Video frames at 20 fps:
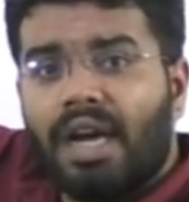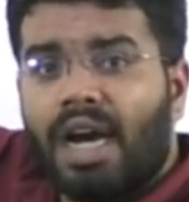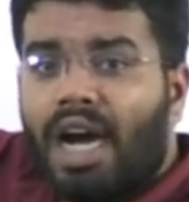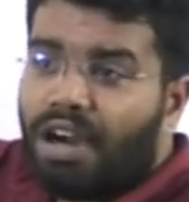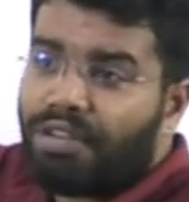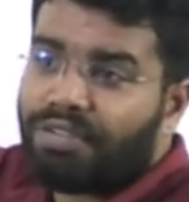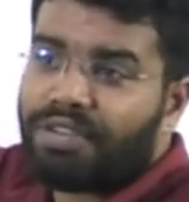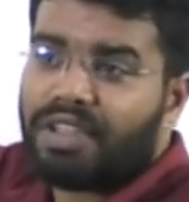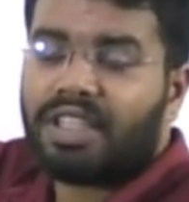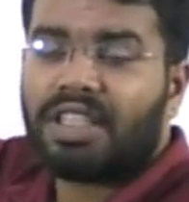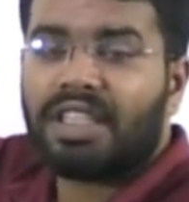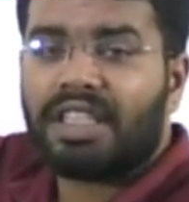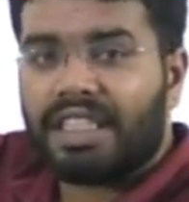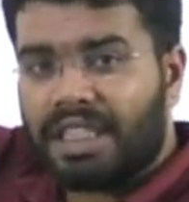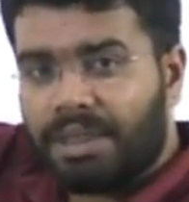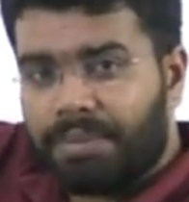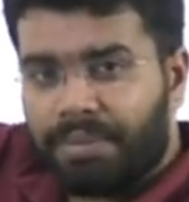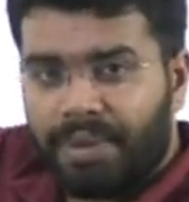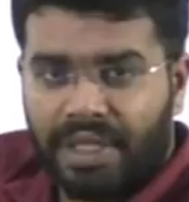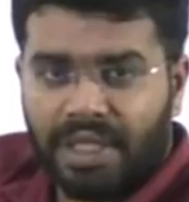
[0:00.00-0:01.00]
After the
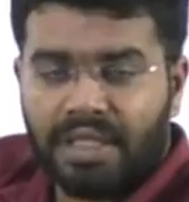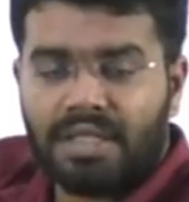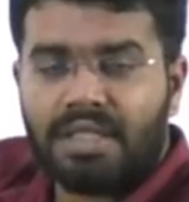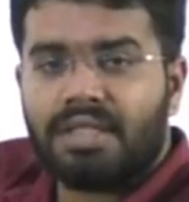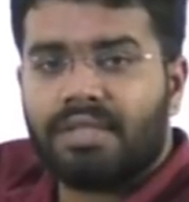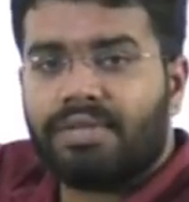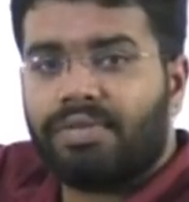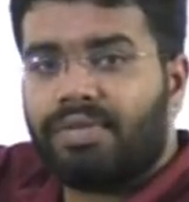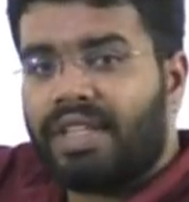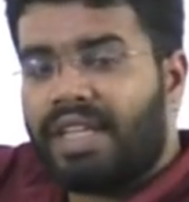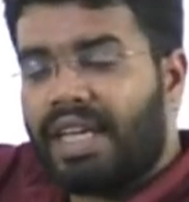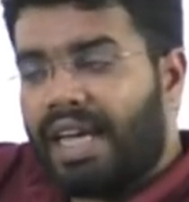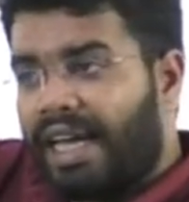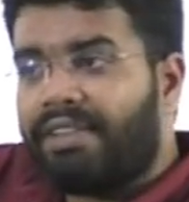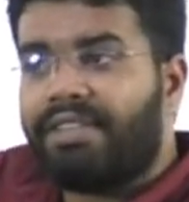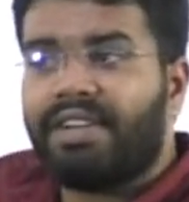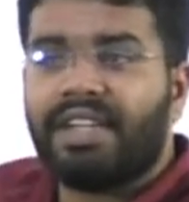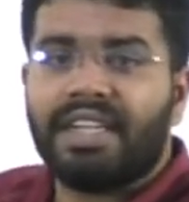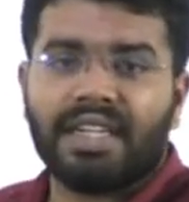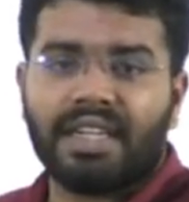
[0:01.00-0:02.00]
independence, we
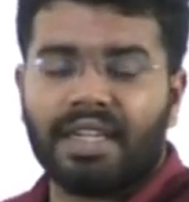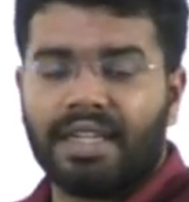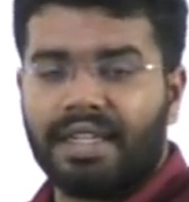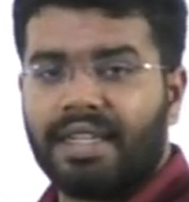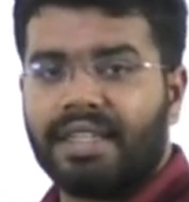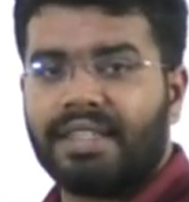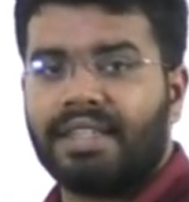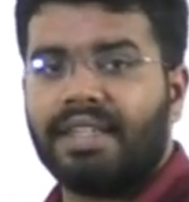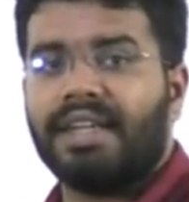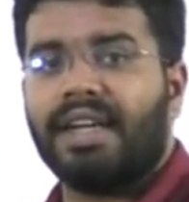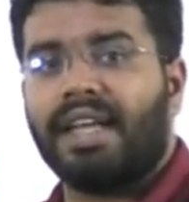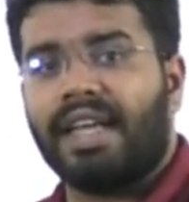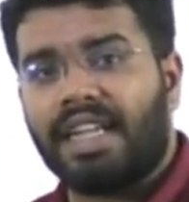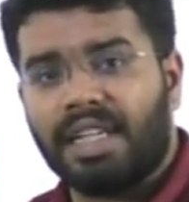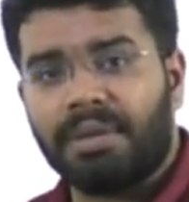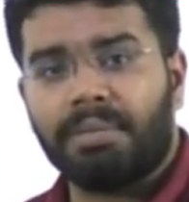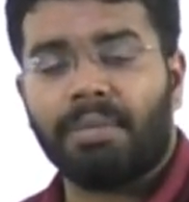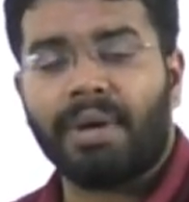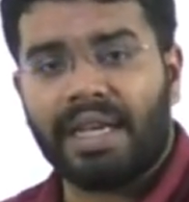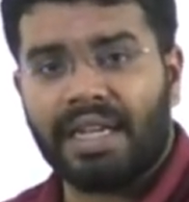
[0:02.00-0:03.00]
haven't conducted
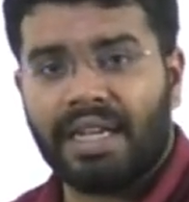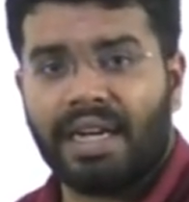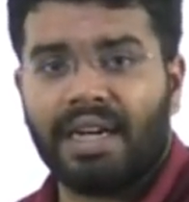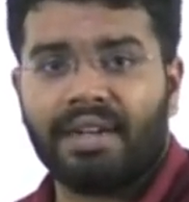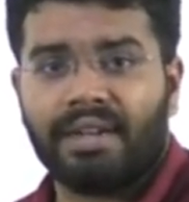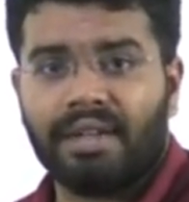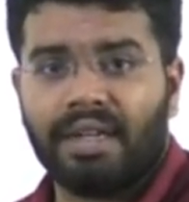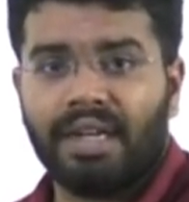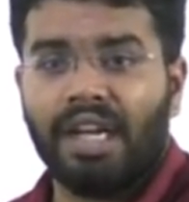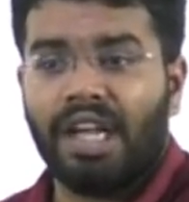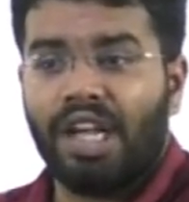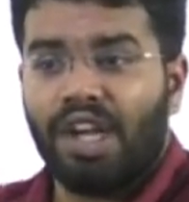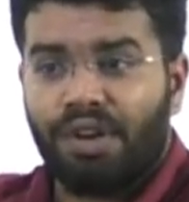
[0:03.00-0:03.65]
any bilateral